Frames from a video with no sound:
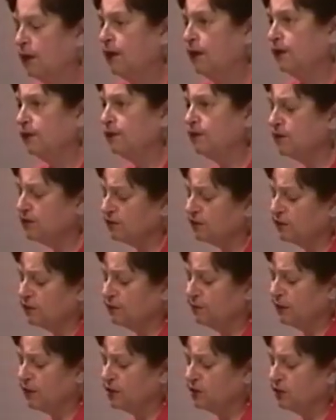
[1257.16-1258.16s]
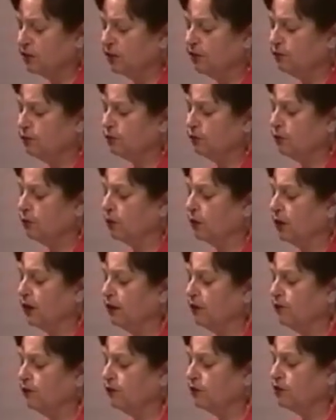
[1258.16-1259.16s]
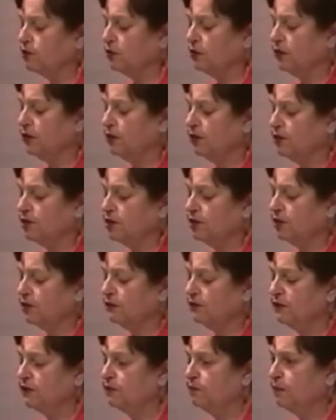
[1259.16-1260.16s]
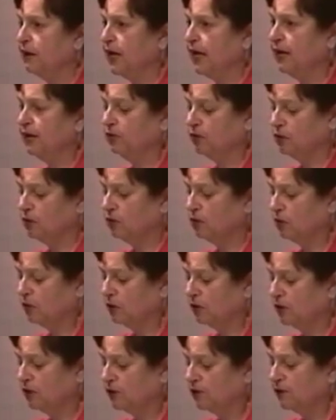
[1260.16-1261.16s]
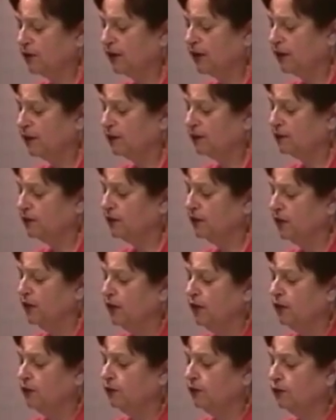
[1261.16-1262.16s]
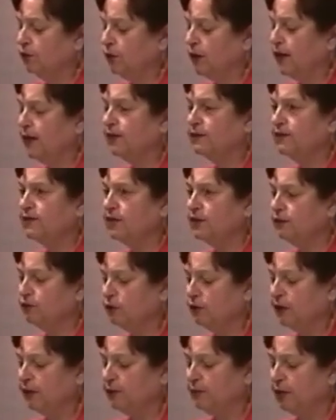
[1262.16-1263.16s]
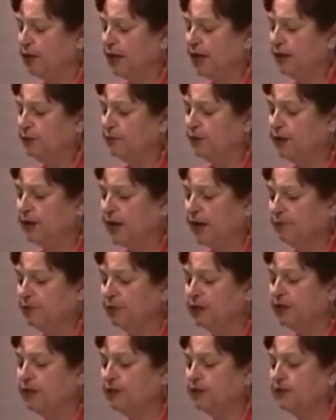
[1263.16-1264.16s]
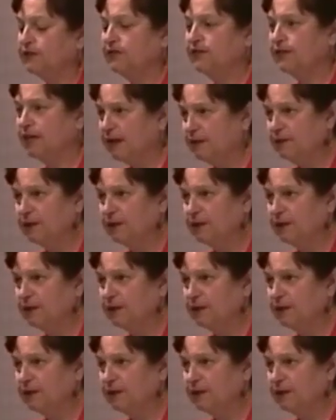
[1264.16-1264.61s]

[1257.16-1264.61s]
This is especially true where individual initiative is banned or cur curtailed to create a centrally planned monopoly these same